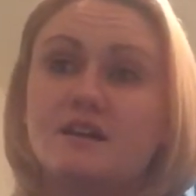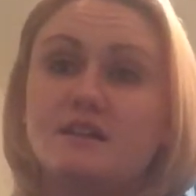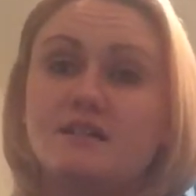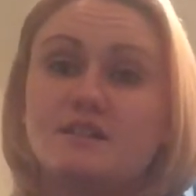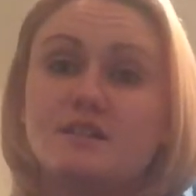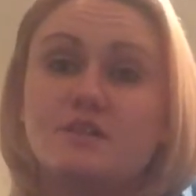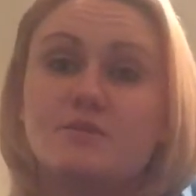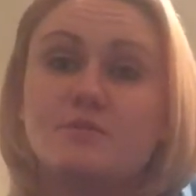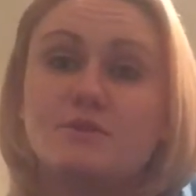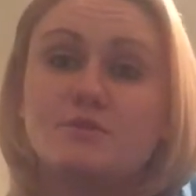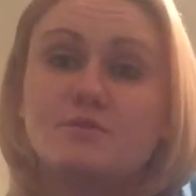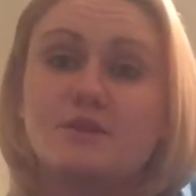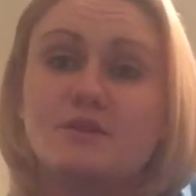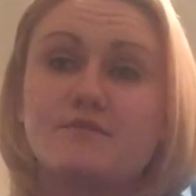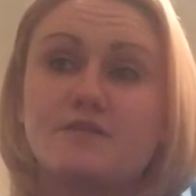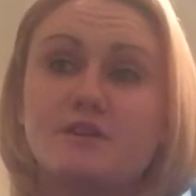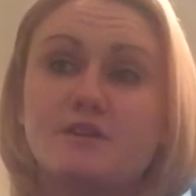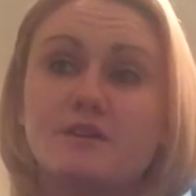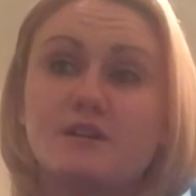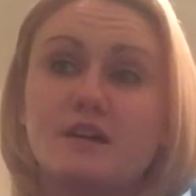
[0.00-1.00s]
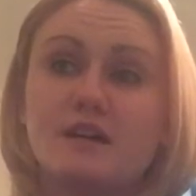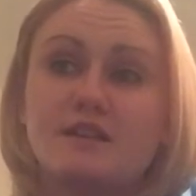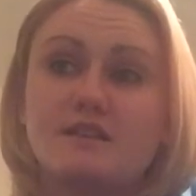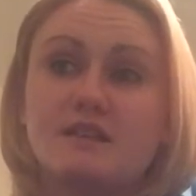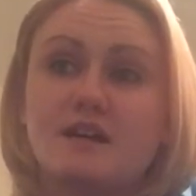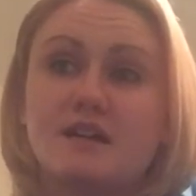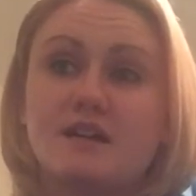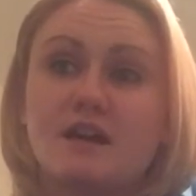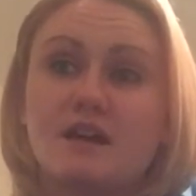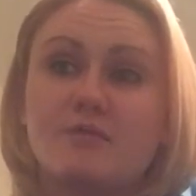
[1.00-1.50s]
did the retrieval, and
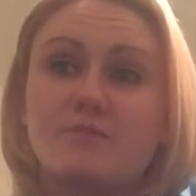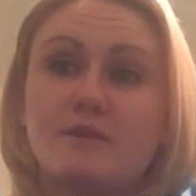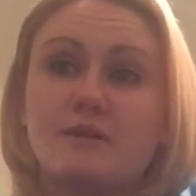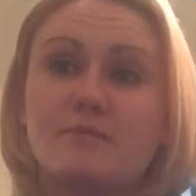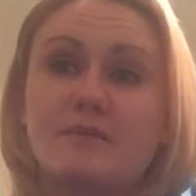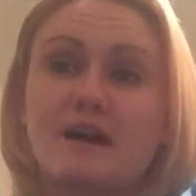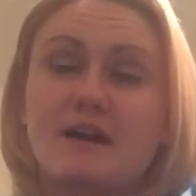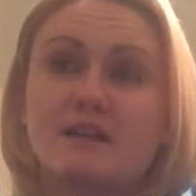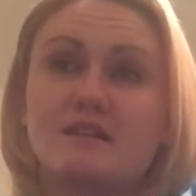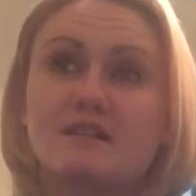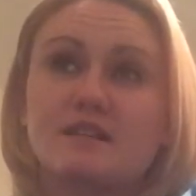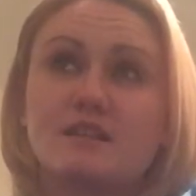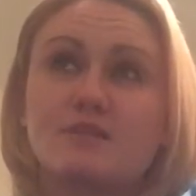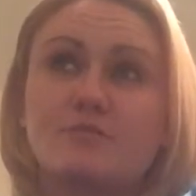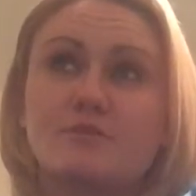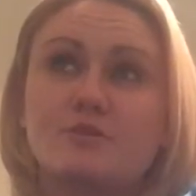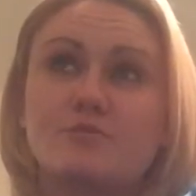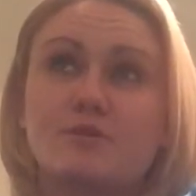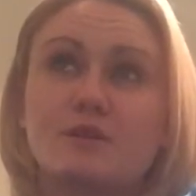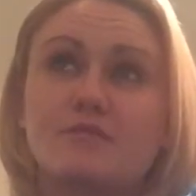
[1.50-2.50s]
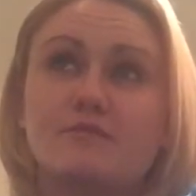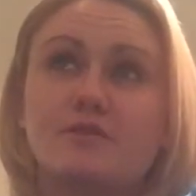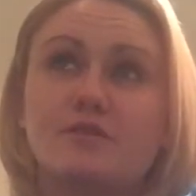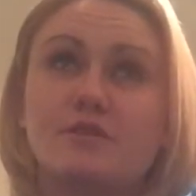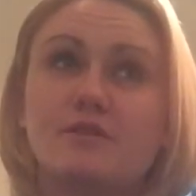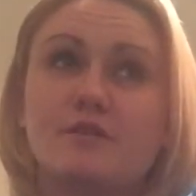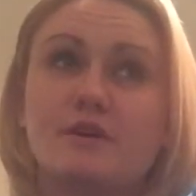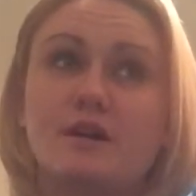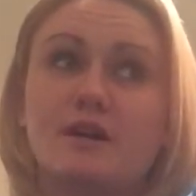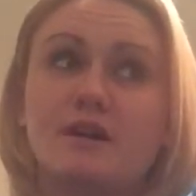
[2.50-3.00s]
then I went back into the
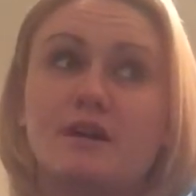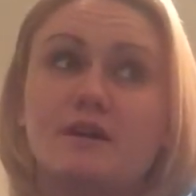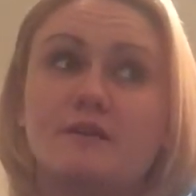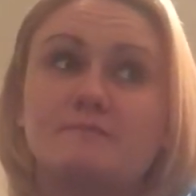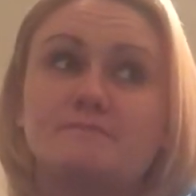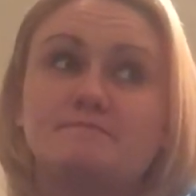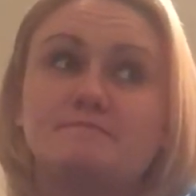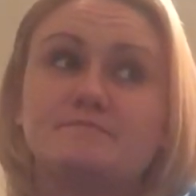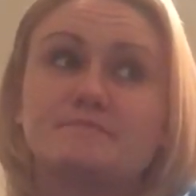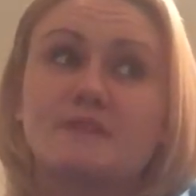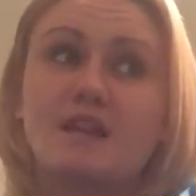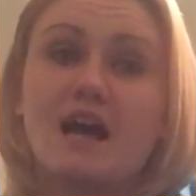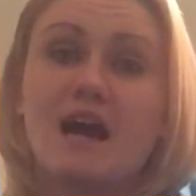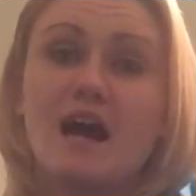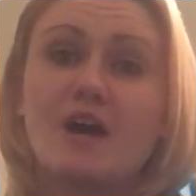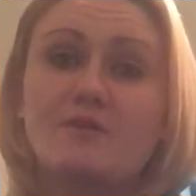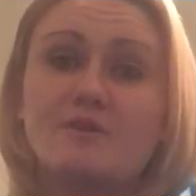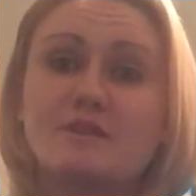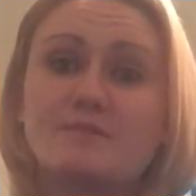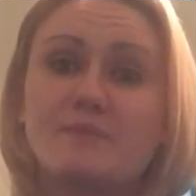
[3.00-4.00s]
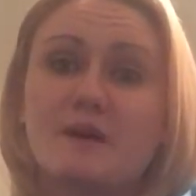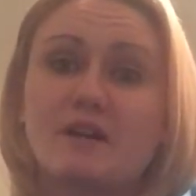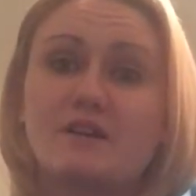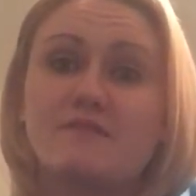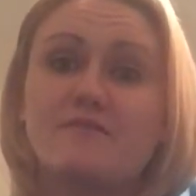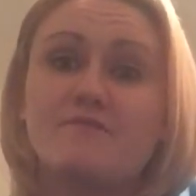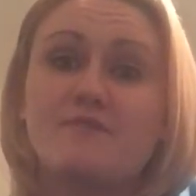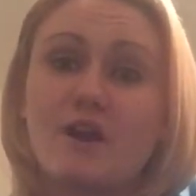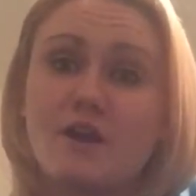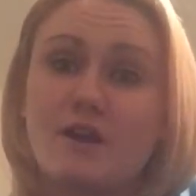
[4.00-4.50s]
retrieval. I
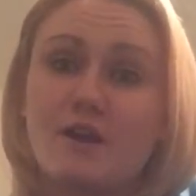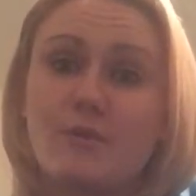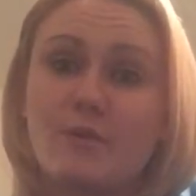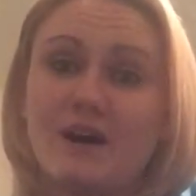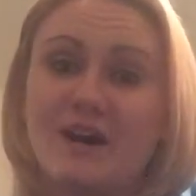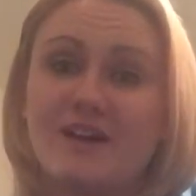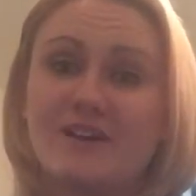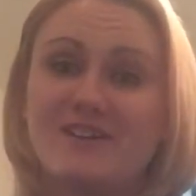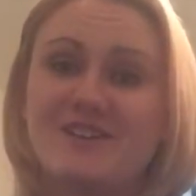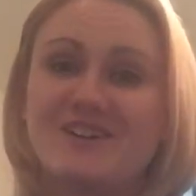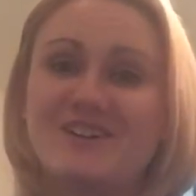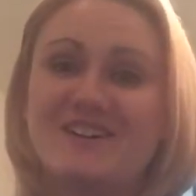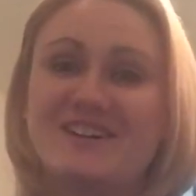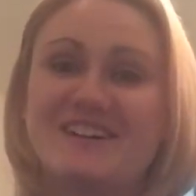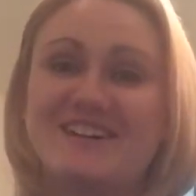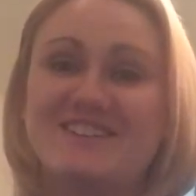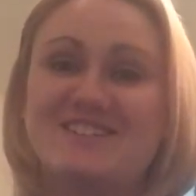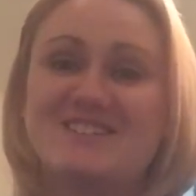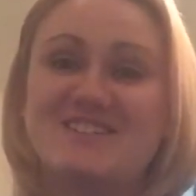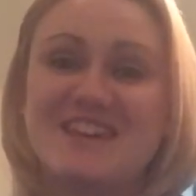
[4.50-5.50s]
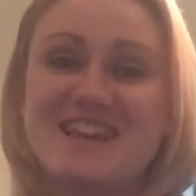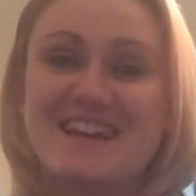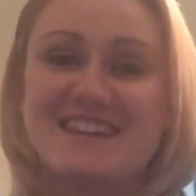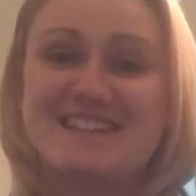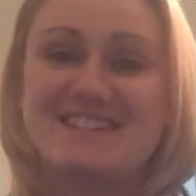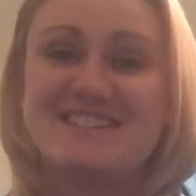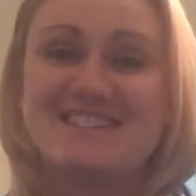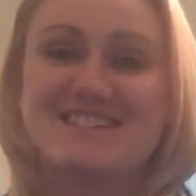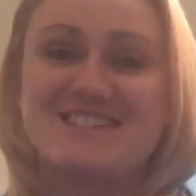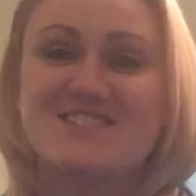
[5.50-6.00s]
responded very well to
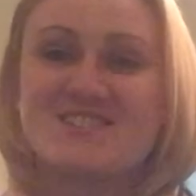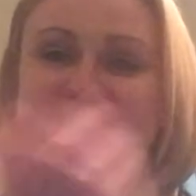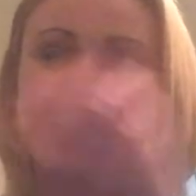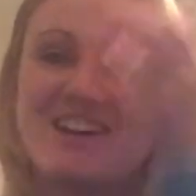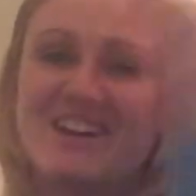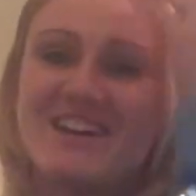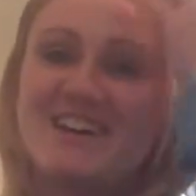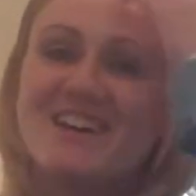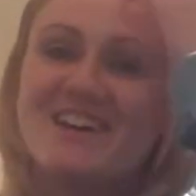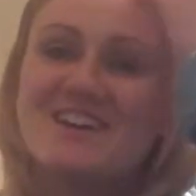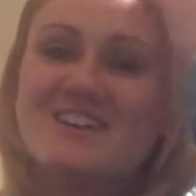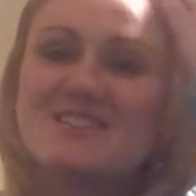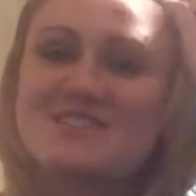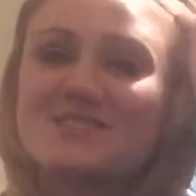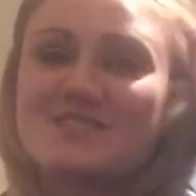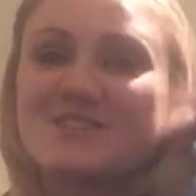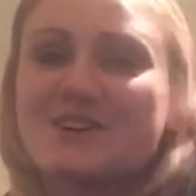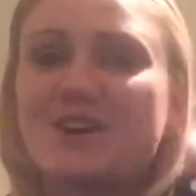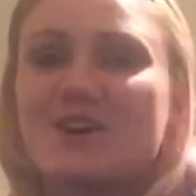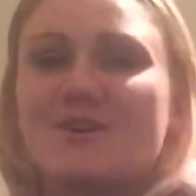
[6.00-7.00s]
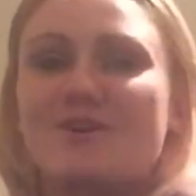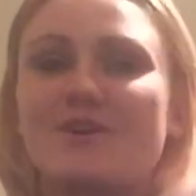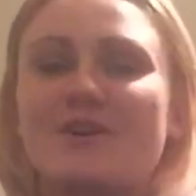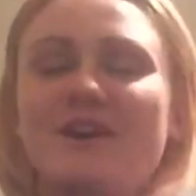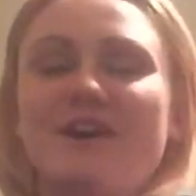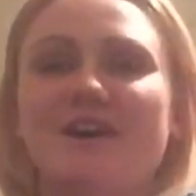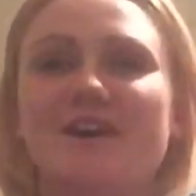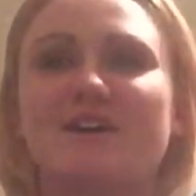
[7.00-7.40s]
anesthesia, so